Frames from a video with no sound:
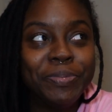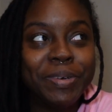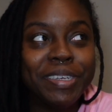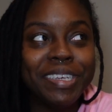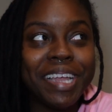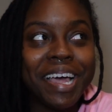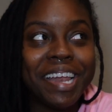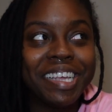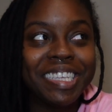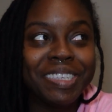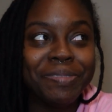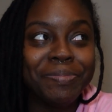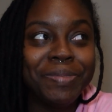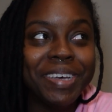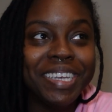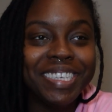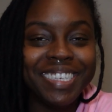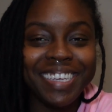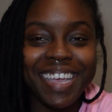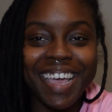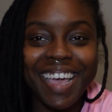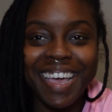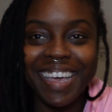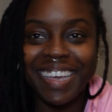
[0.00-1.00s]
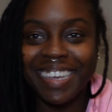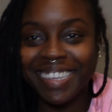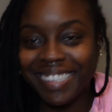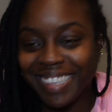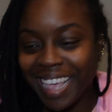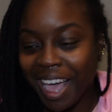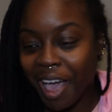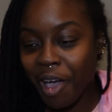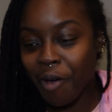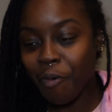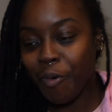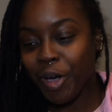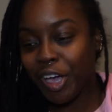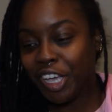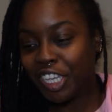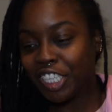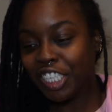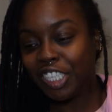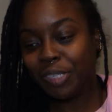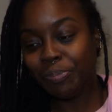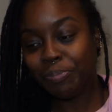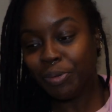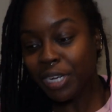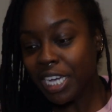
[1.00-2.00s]
but not as much as I
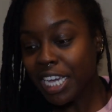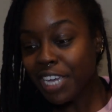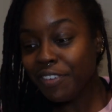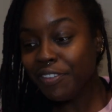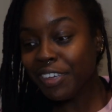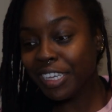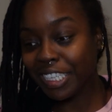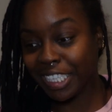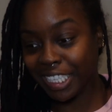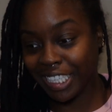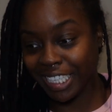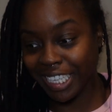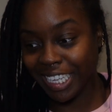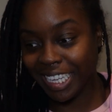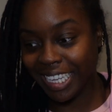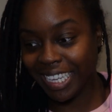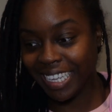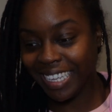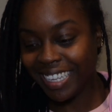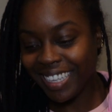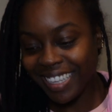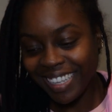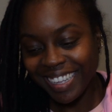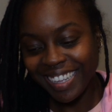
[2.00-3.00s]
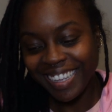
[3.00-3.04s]
was previously,